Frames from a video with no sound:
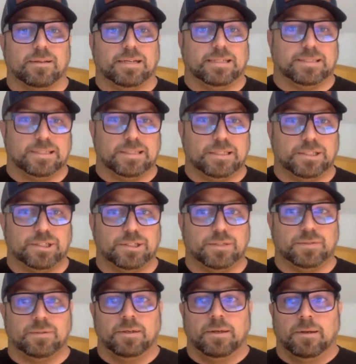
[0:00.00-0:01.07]
that's an
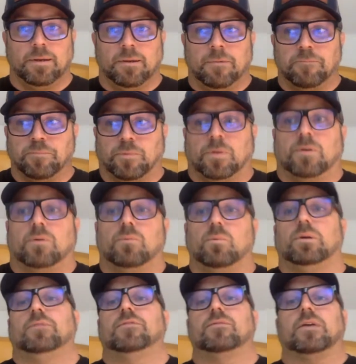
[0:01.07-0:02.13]
issue.
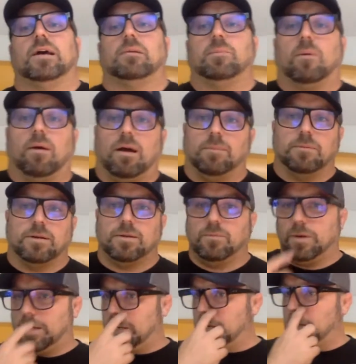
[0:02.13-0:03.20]
What if you've got a property
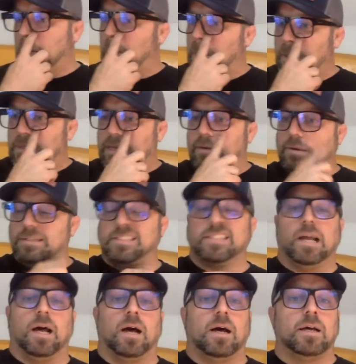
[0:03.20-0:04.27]
where there is
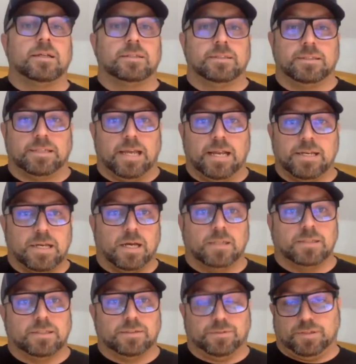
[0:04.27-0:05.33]
tons and
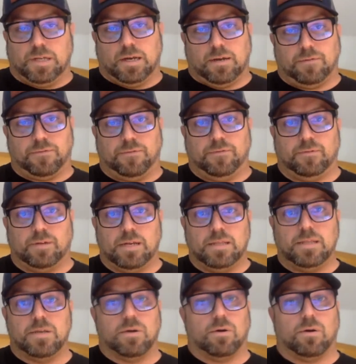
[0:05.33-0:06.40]
tons of stuff in
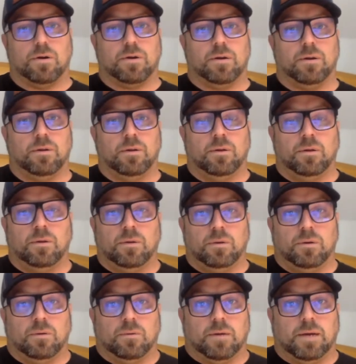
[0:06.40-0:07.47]
the yard,
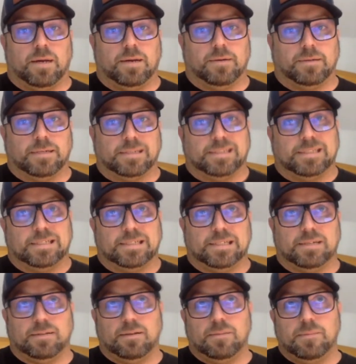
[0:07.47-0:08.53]
right? Doesn't
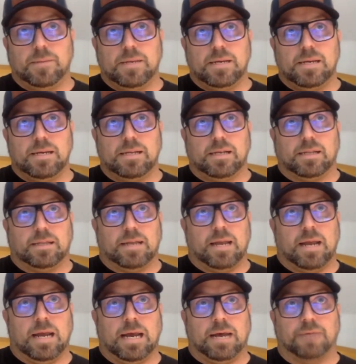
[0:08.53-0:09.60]
necessarily mean that they
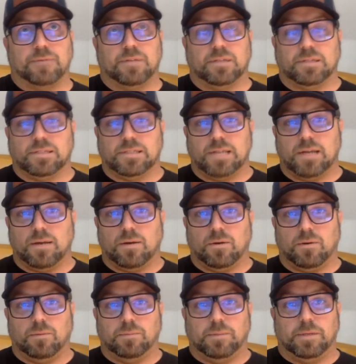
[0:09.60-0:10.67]
have to
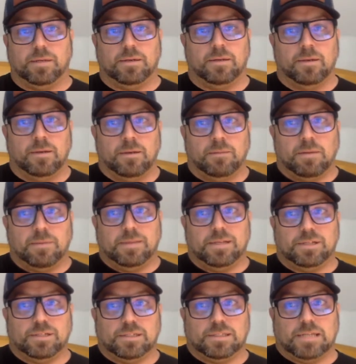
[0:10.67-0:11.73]
sell, but maybe
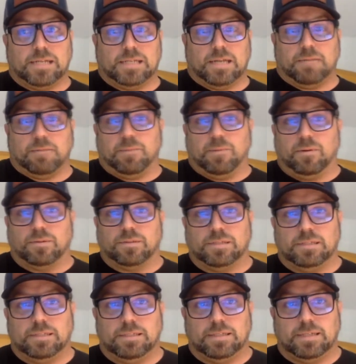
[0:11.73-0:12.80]
that's just that type of
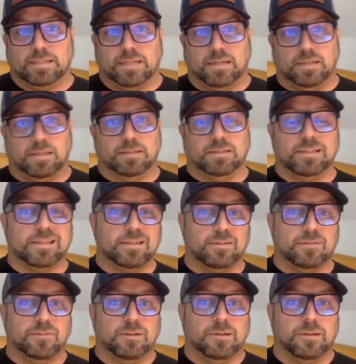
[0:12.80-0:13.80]
person and that's how they live.